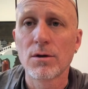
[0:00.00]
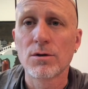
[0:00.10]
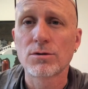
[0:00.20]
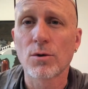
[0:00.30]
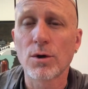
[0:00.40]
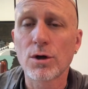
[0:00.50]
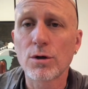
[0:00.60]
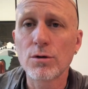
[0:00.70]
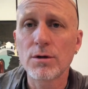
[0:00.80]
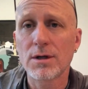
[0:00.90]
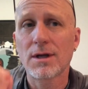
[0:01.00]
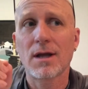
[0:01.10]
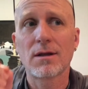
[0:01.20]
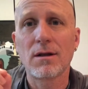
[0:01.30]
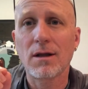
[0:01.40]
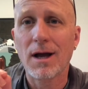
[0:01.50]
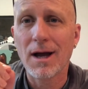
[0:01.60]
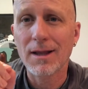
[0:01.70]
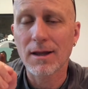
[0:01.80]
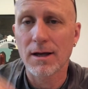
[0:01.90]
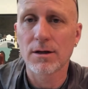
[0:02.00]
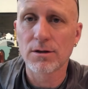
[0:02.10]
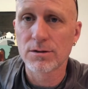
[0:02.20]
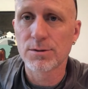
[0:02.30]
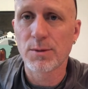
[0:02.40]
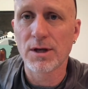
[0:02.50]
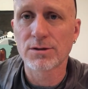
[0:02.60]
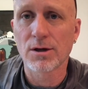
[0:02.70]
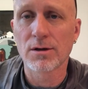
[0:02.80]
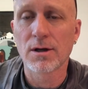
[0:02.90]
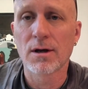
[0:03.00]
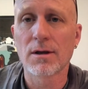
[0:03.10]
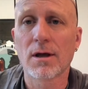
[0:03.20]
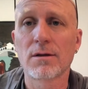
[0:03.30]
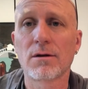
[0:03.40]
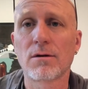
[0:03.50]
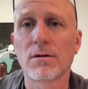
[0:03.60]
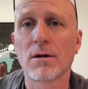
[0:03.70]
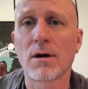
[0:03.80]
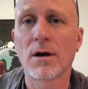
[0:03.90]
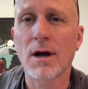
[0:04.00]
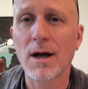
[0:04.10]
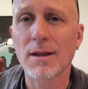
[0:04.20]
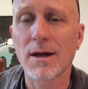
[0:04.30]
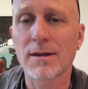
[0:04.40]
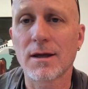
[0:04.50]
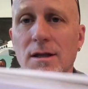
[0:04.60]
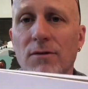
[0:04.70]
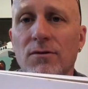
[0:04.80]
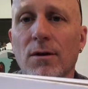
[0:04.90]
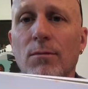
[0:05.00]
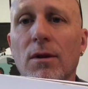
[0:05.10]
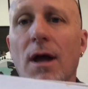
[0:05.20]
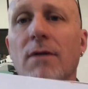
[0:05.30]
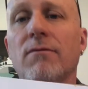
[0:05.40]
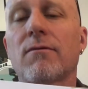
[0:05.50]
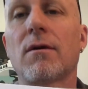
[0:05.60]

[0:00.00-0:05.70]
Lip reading: So including that little highlight space on there, that little highlight that gives them life,